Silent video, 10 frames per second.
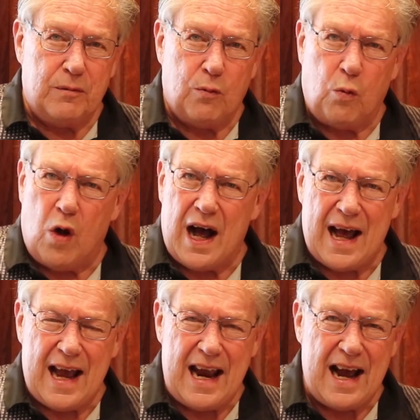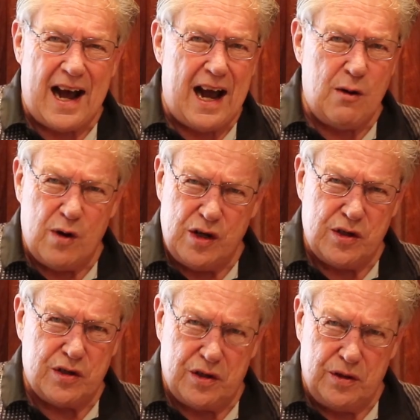why
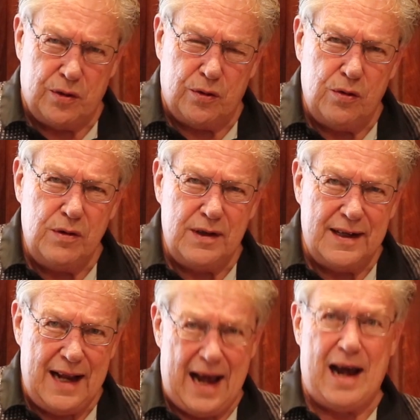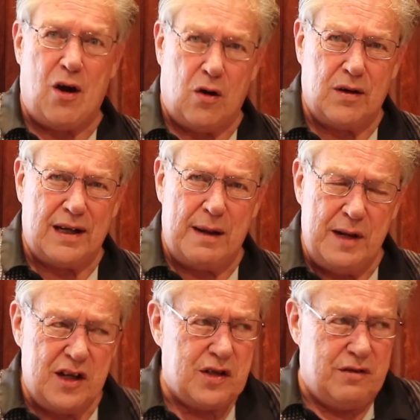Irish stew now? I
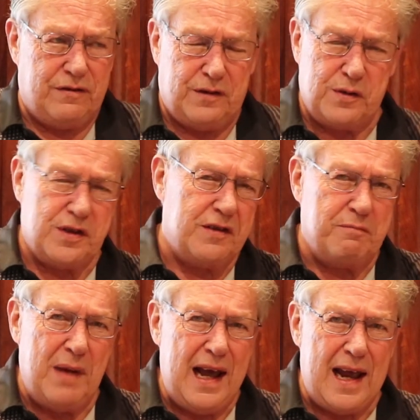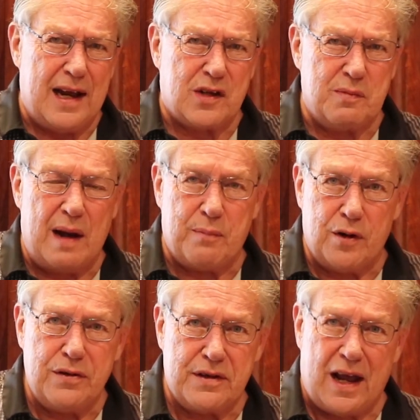mean, it's the 1st of May. It's my
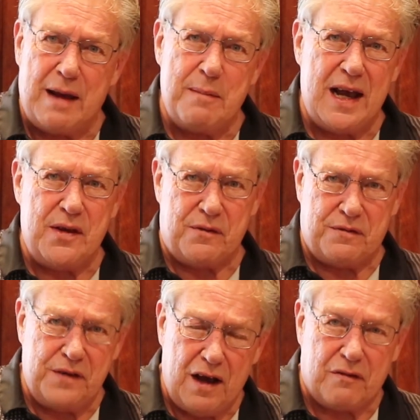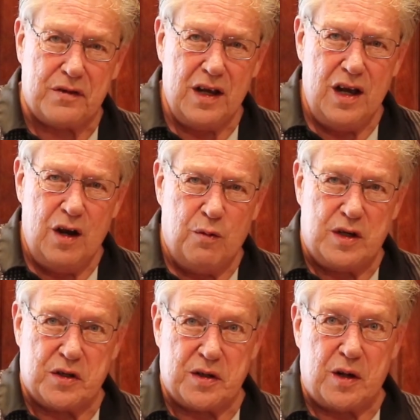birthday, May the 5th,
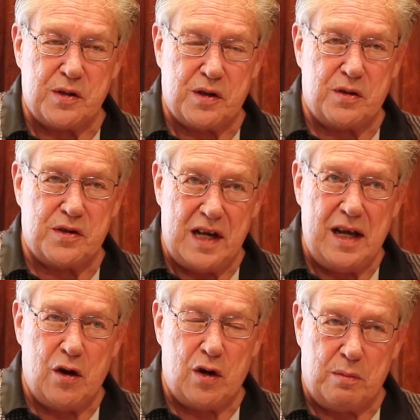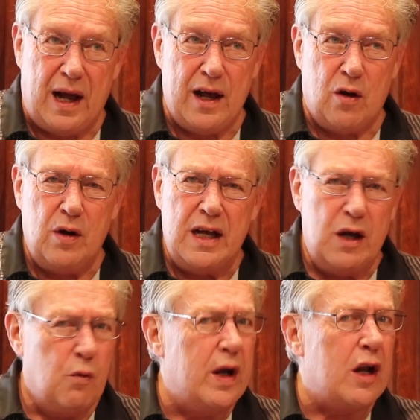which is also Cinco de Mayo,
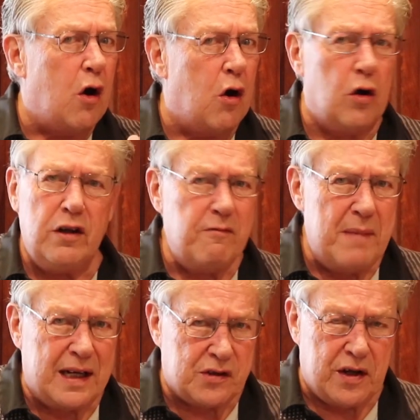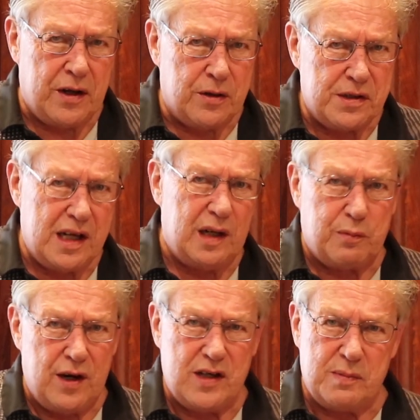when all of Mexico
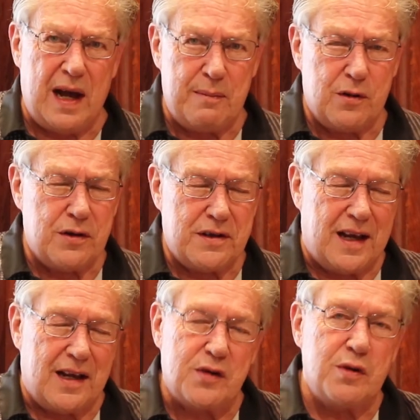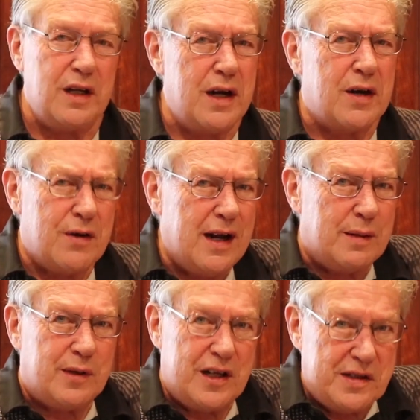celebrates my birthday. It's really
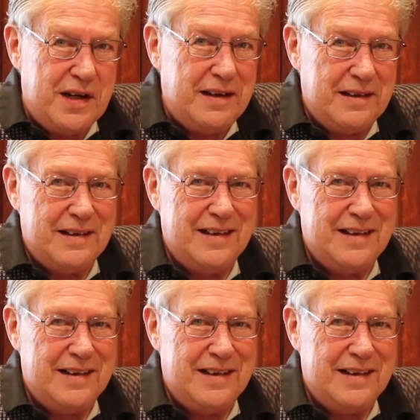incredible, isn't it?